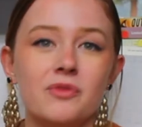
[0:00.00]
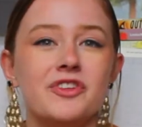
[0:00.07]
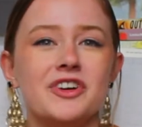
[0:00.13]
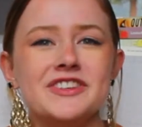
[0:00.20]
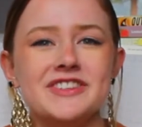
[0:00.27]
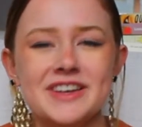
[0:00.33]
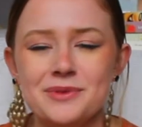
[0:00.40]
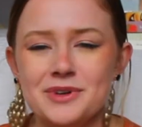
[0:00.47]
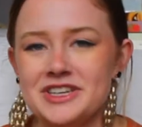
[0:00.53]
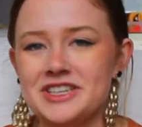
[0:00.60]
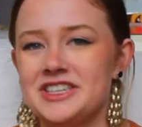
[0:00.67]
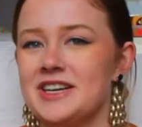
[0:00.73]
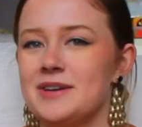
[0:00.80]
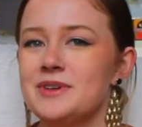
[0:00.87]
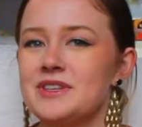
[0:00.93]
first I want to
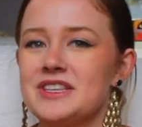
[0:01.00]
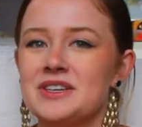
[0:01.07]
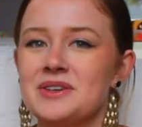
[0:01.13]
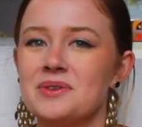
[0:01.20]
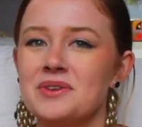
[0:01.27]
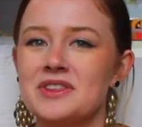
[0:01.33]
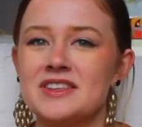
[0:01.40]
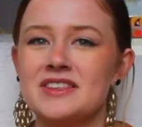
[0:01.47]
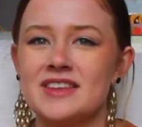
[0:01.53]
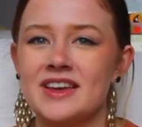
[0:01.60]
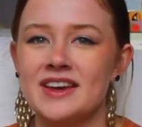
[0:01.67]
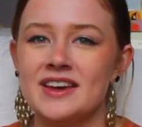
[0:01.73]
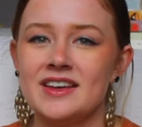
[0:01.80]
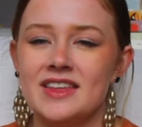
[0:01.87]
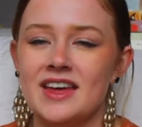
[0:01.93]
share with you the
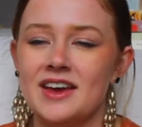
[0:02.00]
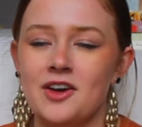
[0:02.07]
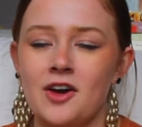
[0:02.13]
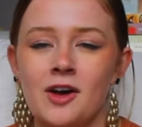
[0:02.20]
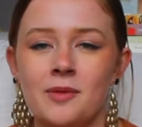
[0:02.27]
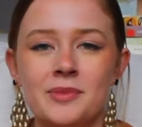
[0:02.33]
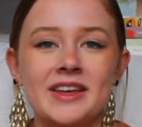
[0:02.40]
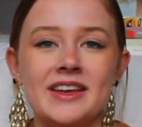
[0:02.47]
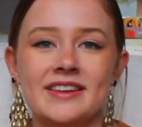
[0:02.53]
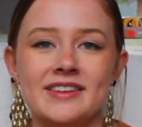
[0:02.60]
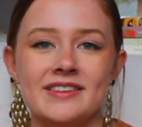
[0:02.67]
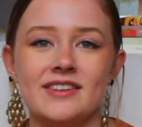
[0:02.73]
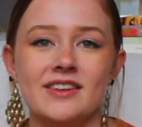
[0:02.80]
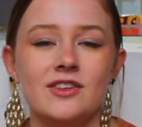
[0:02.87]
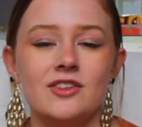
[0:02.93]
thing that got me
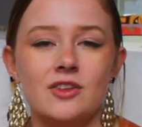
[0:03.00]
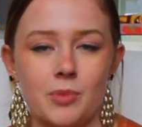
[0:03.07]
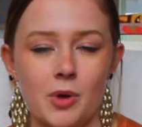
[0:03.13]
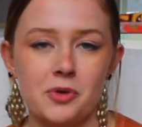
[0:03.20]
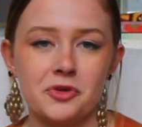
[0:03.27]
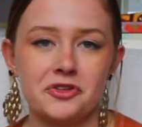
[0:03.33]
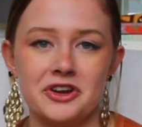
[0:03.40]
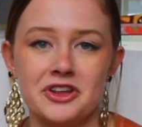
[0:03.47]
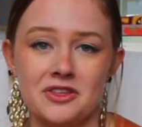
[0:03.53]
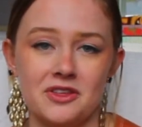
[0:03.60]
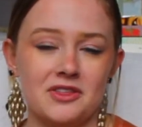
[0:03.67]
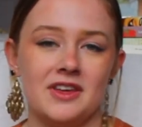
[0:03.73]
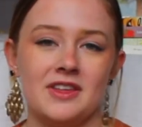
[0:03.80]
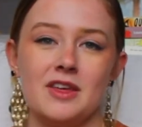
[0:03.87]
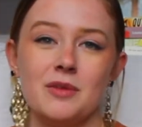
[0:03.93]
into poetry, the
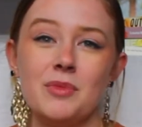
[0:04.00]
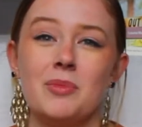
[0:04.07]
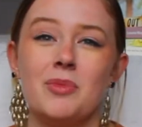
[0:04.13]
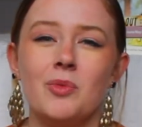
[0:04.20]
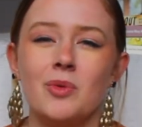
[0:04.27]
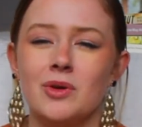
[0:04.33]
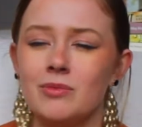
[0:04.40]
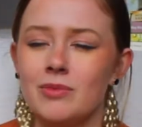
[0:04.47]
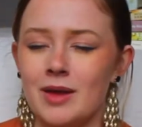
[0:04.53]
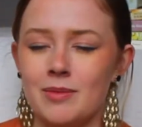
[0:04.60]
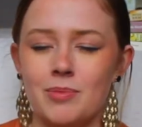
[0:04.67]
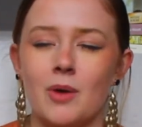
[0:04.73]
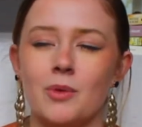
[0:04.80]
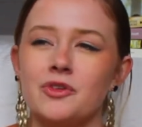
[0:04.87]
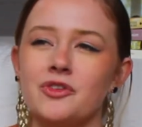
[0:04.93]
thing that made me want to write
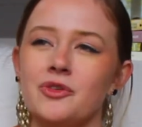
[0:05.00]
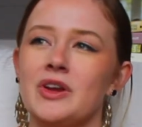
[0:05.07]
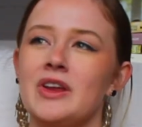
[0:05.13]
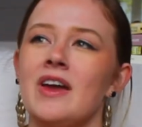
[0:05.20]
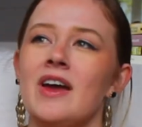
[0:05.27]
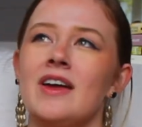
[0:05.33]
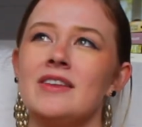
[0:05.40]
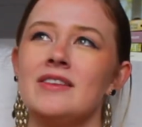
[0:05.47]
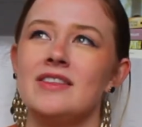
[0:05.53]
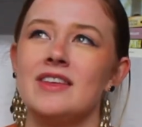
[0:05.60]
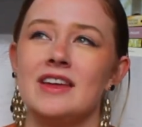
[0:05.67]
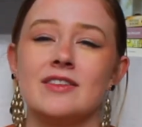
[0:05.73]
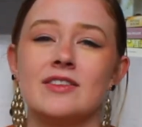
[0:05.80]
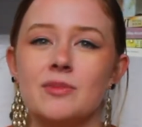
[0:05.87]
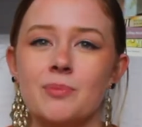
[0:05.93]
poetry and that
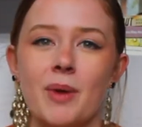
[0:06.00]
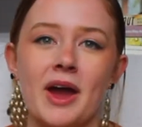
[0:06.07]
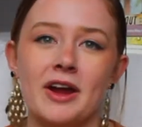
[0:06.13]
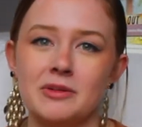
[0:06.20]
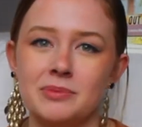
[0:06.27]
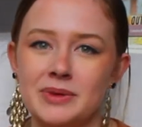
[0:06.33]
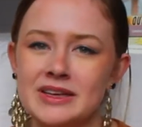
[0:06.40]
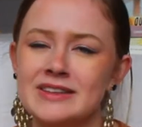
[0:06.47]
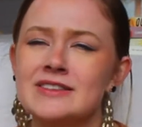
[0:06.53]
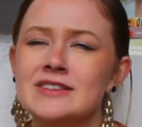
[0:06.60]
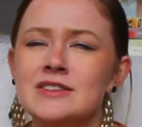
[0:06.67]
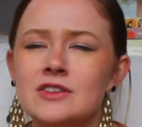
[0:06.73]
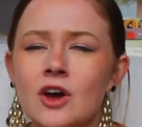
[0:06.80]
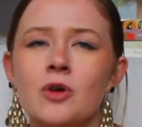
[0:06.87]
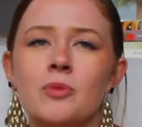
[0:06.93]
inspired me
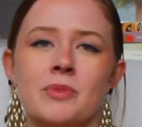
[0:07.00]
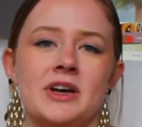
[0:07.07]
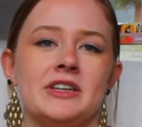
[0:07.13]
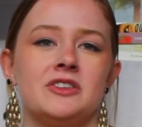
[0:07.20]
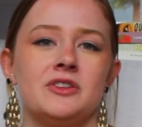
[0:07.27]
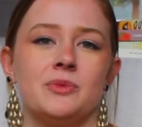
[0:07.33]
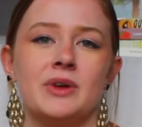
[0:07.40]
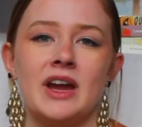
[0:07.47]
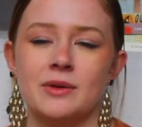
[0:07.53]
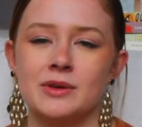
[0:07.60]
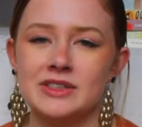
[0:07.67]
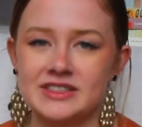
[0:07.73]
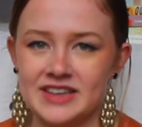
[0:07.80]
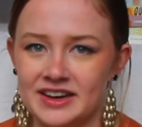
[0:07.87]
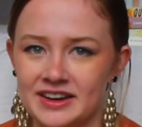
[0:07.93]
so much when I
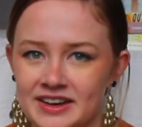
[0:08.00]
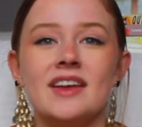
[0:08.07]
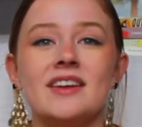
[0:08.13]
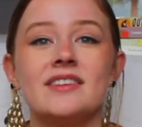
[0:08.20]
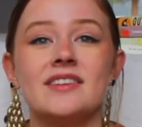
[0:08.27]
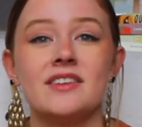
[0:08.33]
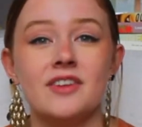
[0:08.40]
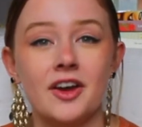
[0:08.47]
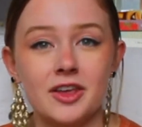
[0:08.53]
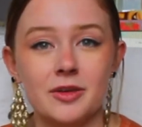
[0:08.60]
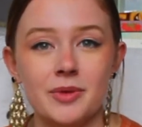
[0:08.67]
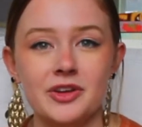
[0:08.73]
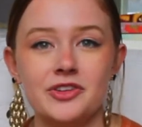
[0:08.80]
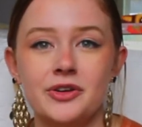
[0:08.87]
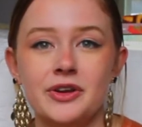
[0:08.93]
was young. It is a
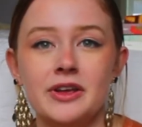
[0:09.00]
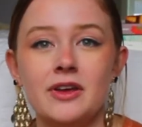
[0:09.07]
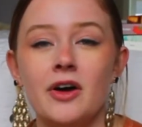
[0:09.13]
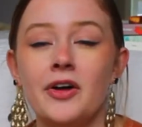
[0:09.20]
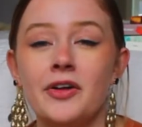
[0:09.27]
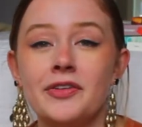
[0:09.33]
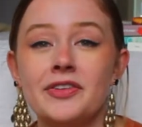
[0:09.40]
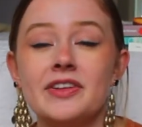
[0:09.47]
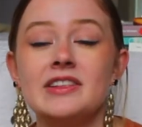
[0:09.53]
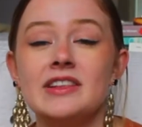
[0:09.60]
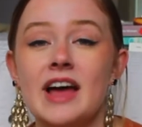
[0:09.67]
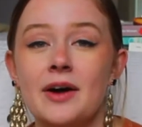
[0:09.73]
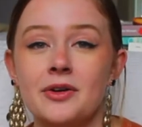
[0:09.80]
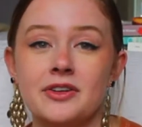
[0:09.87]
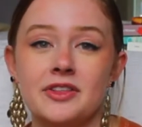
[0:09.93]
documentary called
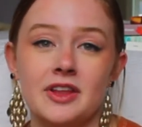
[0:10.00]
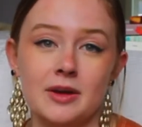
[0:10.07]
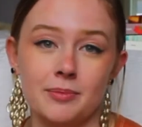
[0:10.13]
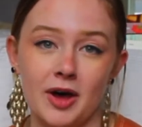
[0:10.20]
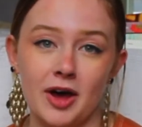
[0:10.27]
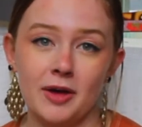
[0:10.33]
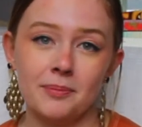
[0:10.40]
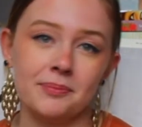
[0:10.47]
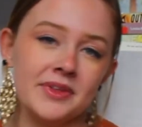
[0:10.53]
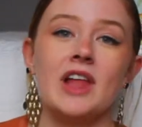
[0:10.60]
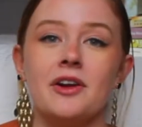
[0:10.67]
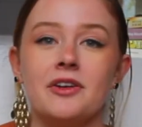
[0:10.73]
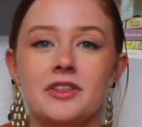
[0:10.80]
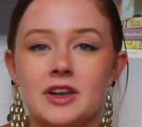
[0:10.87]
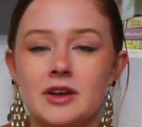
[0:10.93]
Louder Than a Bomb.
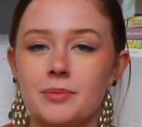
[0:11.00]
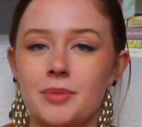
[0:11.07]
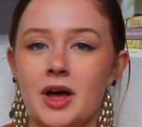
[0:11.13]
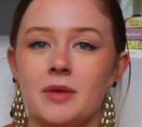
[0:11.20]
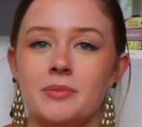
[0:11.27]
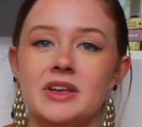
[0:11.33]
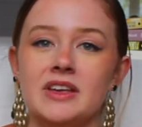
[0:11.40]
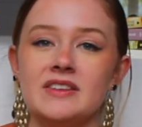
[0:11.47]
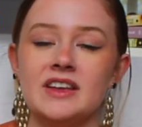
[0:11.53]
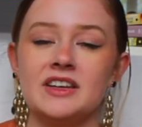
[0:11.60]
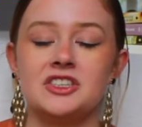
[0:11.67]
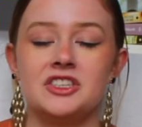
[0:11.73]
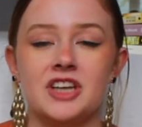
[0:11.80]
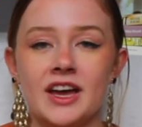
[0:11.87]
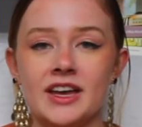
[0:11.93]
Louder Than a Bomb is a
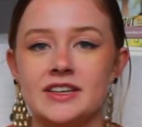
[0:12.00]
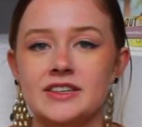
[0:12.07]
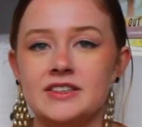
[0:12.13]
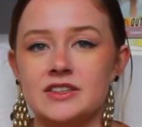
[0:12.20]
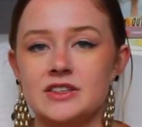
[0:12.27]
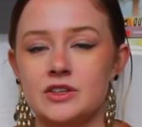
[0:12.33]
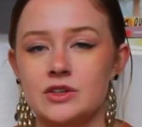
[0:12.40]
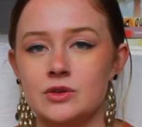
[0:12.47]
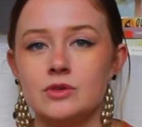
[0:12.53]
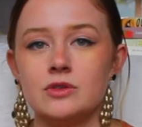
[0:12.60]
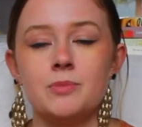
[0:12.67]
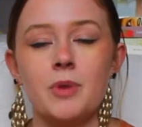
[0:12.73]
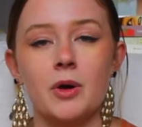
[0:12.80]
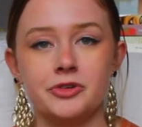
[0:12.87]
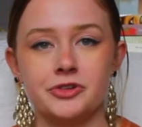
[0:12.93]
giant youth
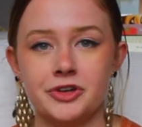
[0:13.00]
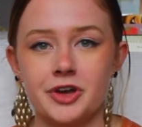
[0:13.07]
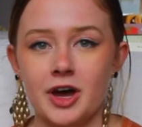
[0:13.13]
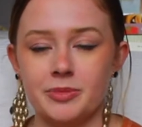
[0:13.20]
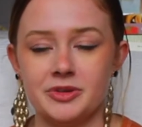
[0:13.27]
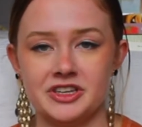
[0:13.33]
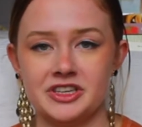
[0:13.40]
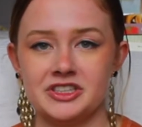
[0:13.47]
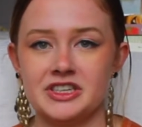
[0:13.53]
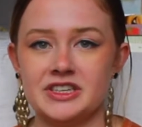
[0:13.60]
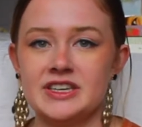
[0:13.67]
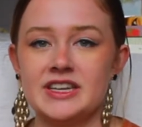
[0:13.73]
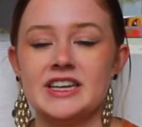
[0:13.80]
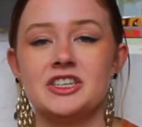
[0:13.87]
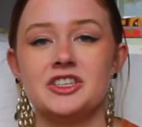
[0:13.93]
poetry competition
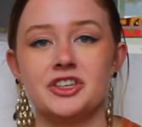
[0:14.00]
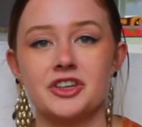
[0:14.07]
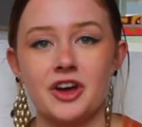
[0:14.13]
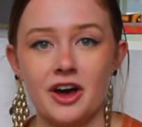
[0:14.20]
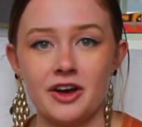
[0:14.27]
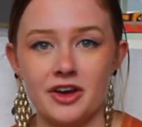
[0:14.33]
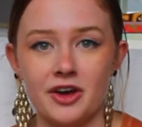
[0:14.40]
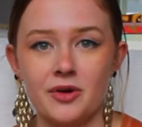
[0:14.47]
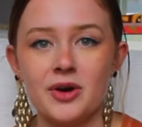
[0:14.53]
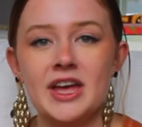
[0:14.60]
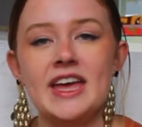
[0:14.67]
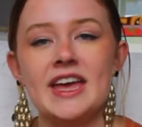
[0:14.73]
in Chicago.